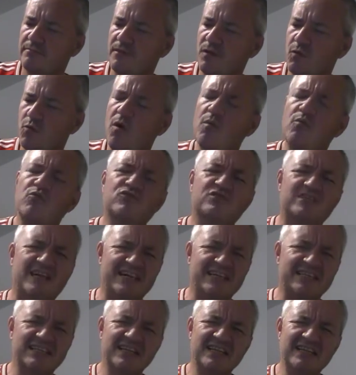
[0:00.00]
What we'll say
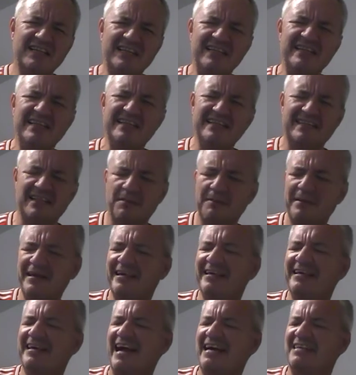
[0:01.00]
is a little
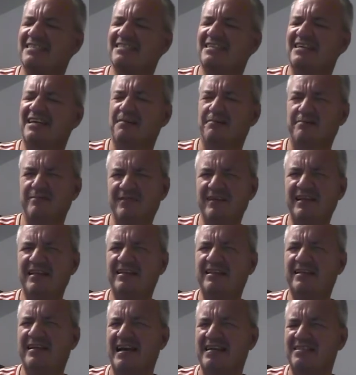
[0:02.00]
bit gassy. I'm feeling
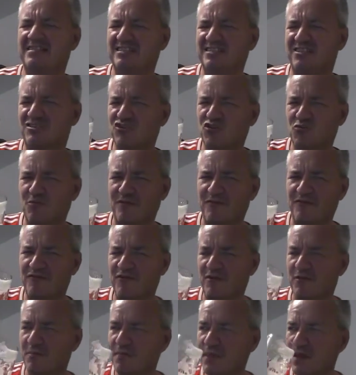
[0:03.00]
the gassiness coming through.